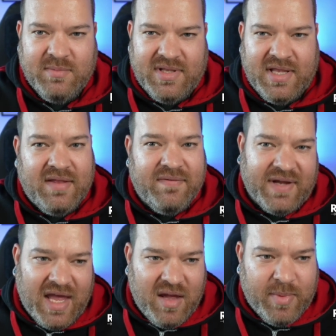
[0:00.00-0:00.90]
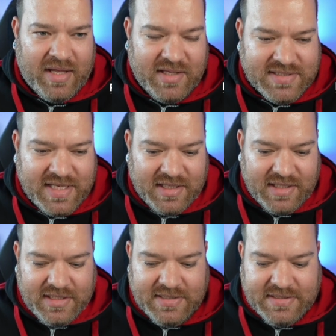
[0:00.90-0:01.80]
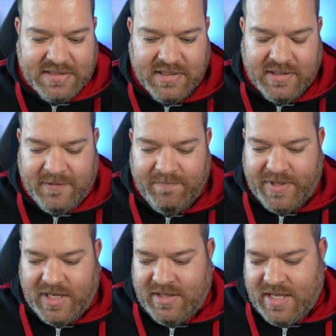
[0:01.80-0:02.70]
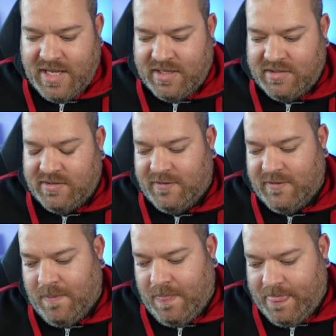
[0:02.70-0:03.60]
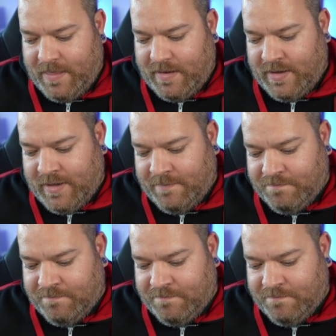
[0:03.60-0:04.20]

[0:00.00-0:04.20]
but then they forget about the attendees. And then I've